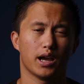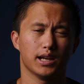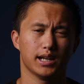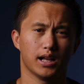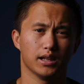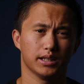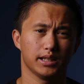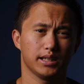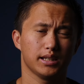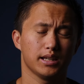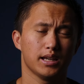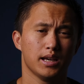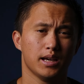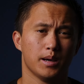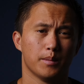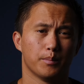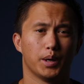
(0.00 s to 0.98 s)
NLE,
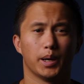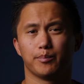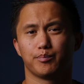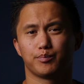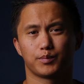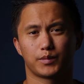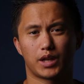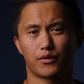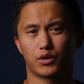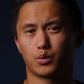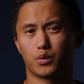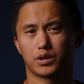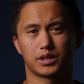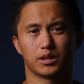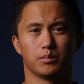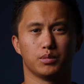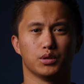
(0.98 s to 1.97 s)
but every
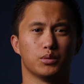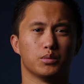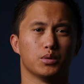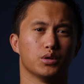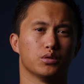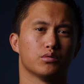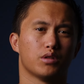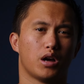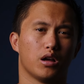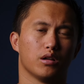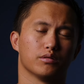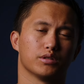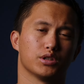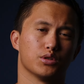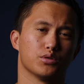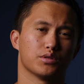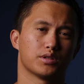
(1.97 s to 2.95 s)
once in a blue moon I'll
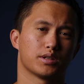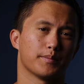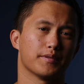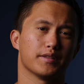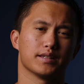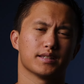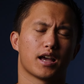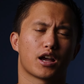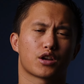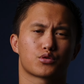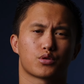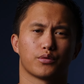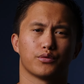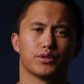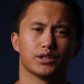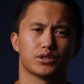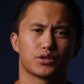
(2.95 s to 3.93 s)
use some of these
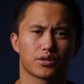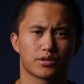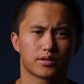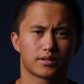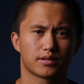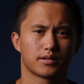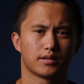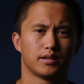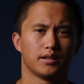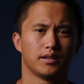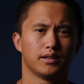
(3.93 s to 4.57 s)
extra features.